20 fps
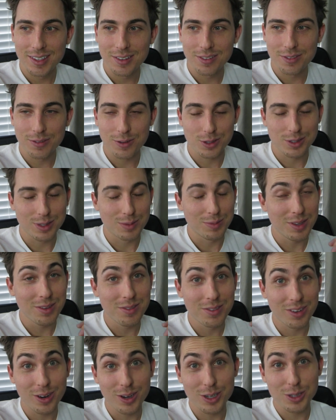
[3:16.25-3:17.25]
for something
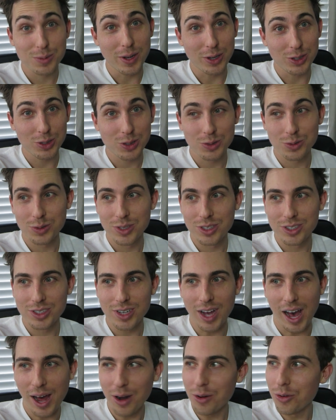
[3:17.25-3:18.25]
very special, which
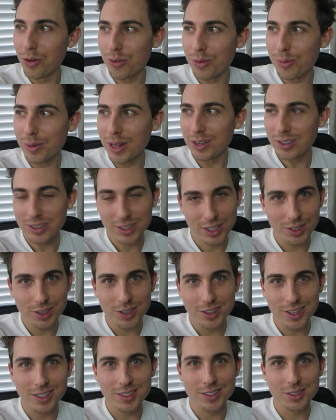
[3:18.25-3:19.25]
I don't know if I'm allowed to tell
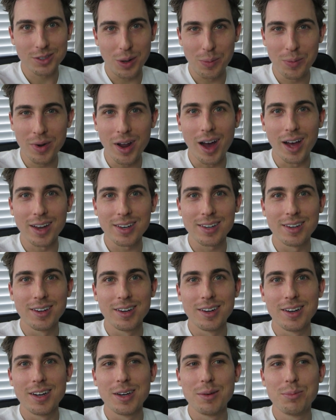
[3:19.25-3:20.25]
you yet, so I'm not.
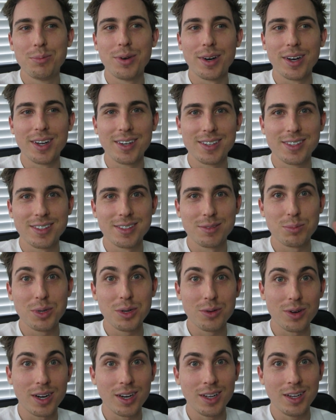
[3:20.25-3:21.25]
But
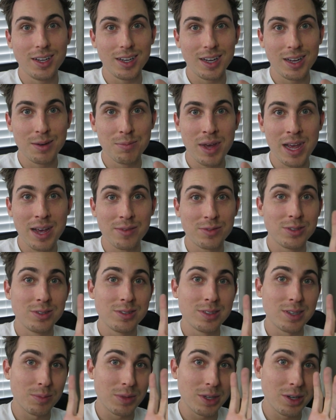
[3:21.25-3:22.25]
be ready. It may have
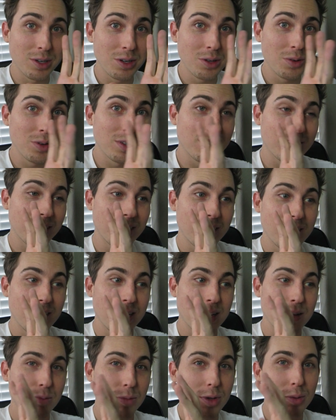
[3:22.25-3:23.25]
something to do with
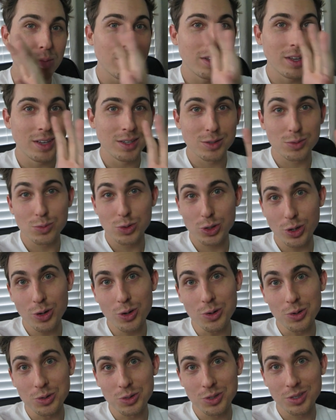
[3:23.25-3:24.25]
me playing some
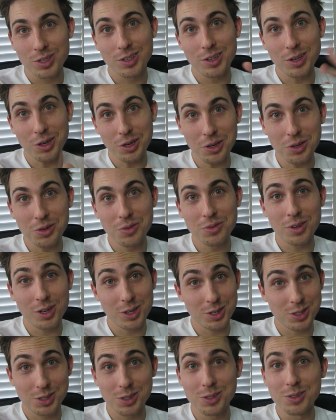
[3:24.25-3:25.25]
shows near you
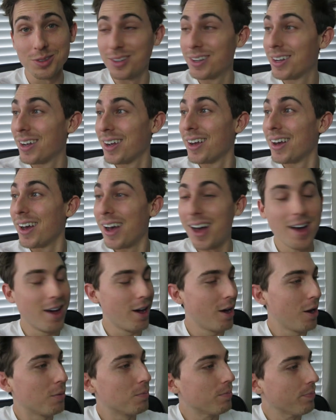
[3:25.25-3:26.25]
very soon.
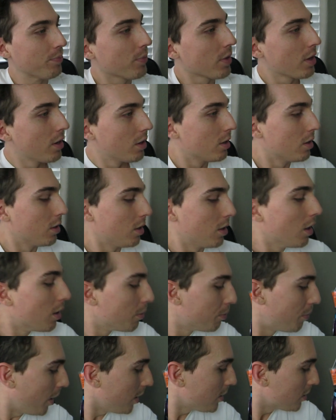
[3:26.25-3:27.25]

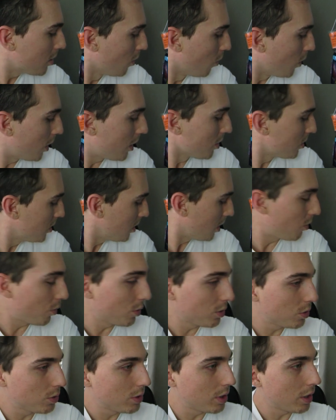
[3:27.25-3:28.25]
But what else did I
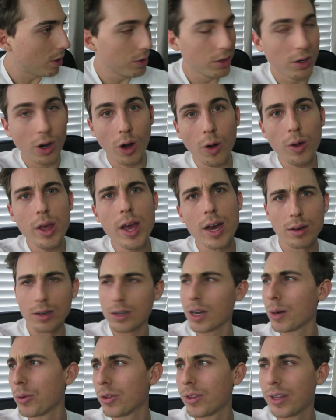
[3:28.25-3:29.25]
want to tell you? Oh yeah, a
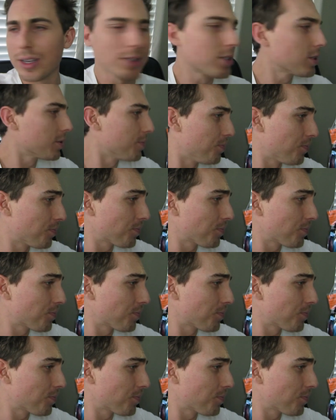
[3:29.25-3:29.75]
couple things.